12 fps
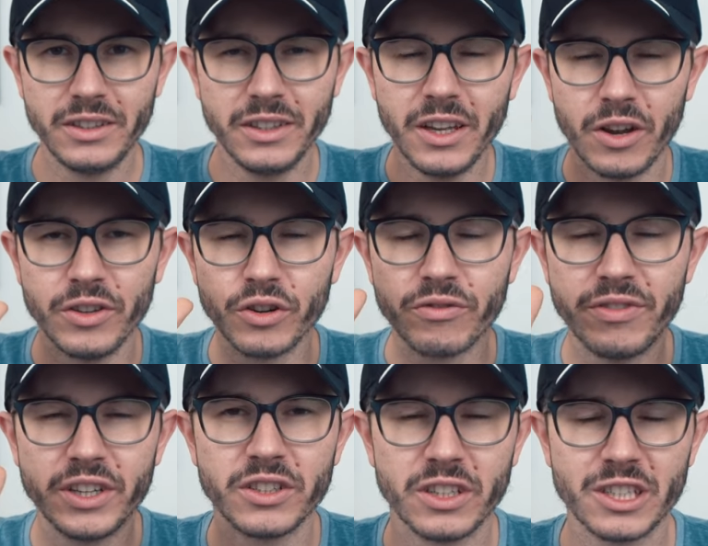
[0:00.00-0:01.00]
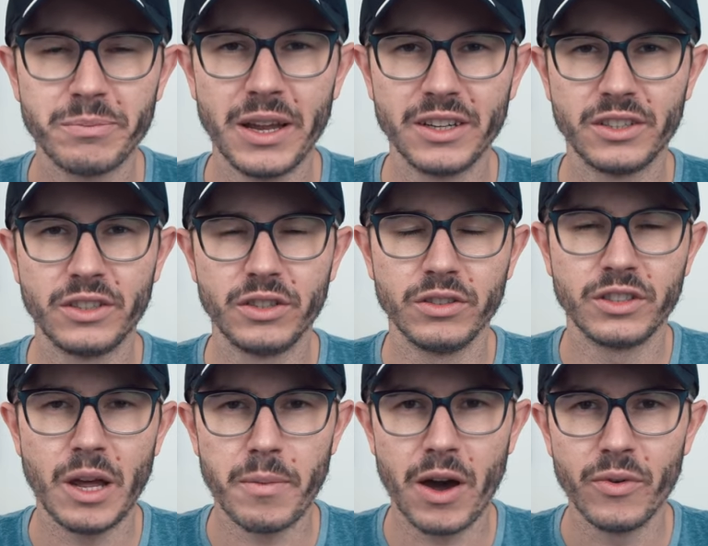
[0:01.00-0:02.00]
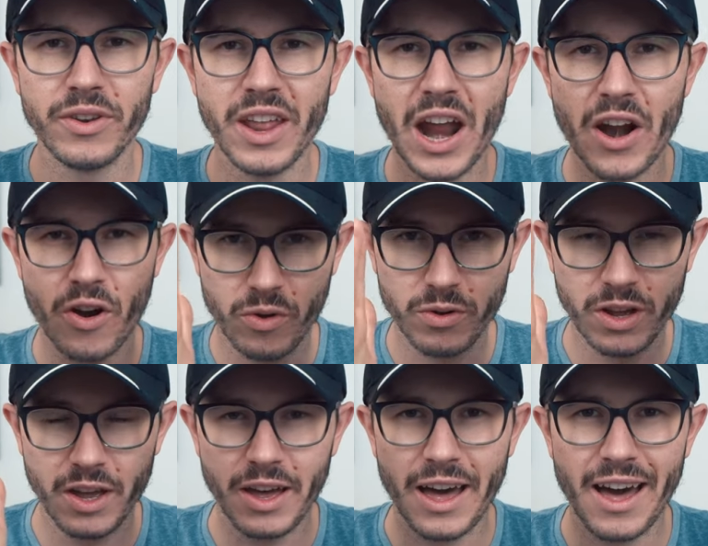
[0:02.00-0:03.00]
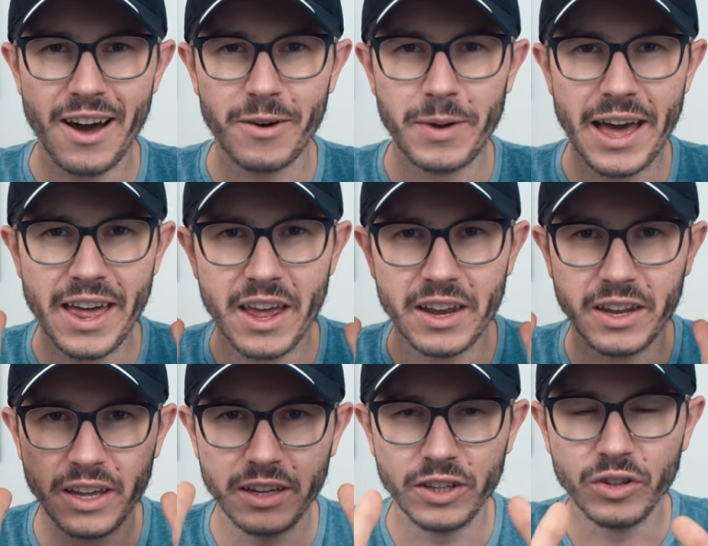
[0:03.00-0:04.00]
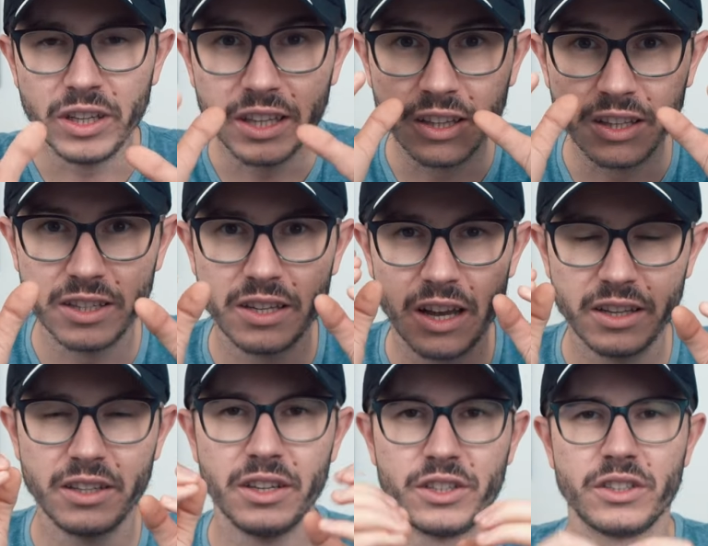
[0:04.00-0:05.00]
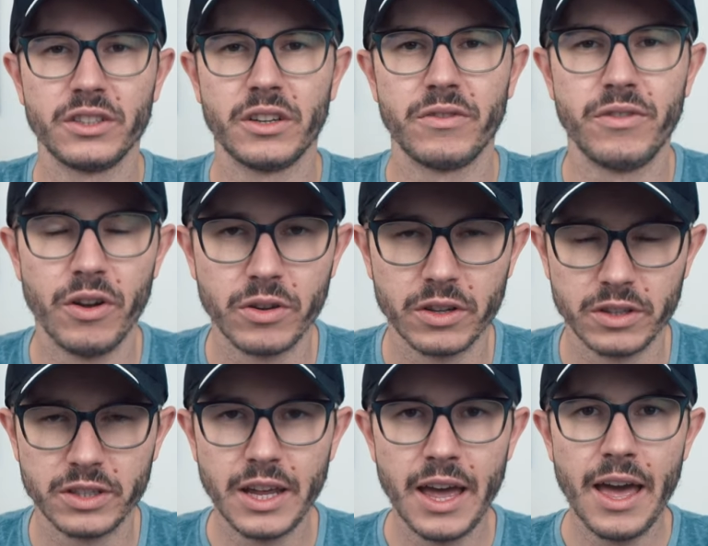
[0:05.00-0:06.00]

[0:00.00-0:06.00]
your visual span should somehow narrow and you need this additional focus.